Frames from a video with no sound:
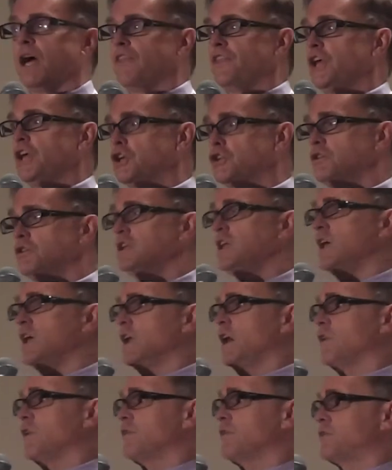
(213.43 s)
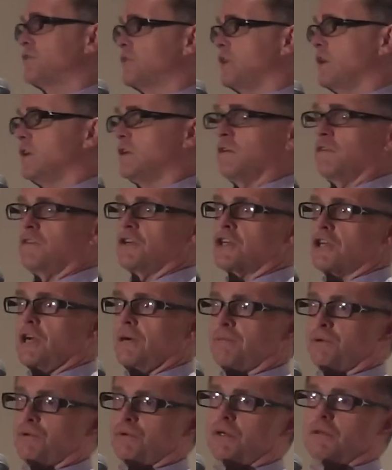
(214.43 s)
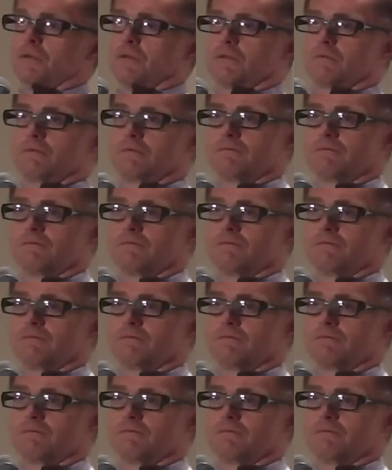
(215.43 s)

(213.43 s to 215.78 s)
They could get out of sight of the chaperone.